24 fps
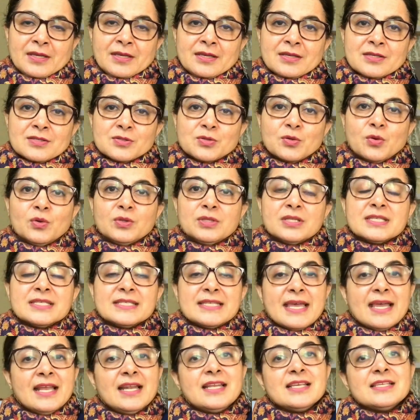So the
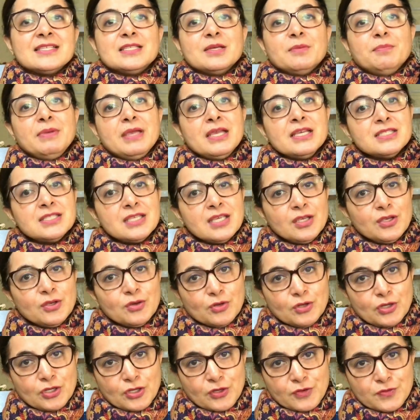cell is the basic
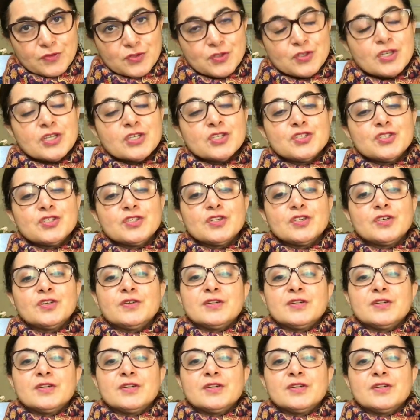unit of structure,